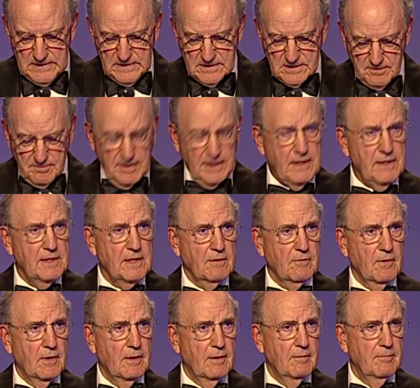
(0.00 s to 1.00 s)
To me,
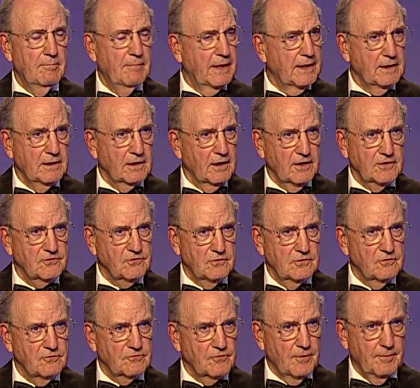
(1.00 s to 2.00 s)
there are many
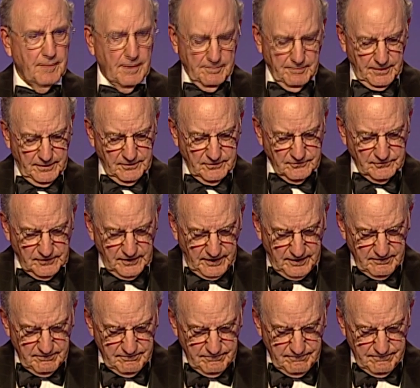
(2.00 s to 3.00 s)
lessons from my mother's
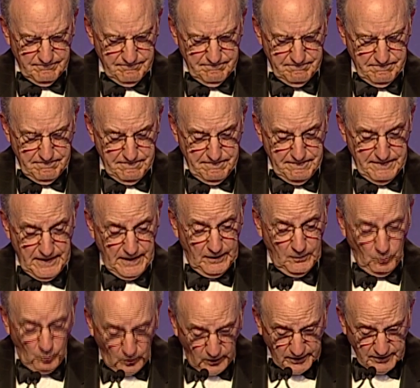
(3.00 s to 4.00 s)
life.
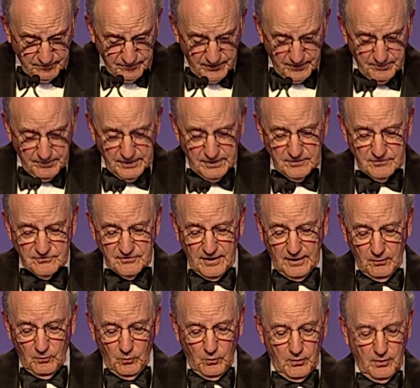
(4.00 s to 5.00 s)
And one of them is
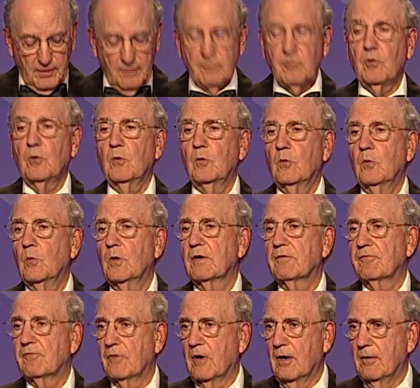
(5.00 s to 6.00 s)
that wherever we're
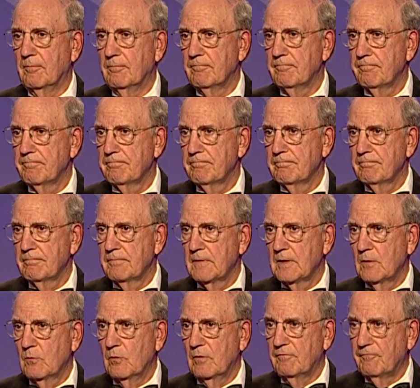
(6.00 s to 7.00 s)
from,
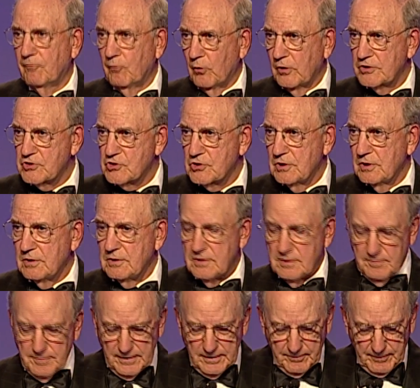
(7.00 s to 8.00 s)
we're fortunate to
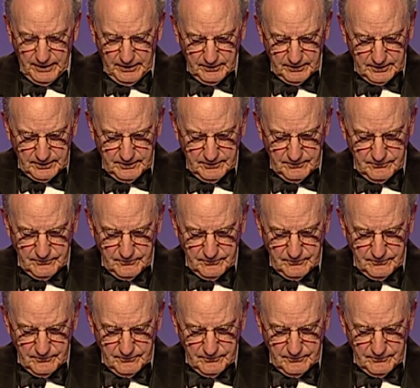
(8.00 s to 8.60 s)
be Americans,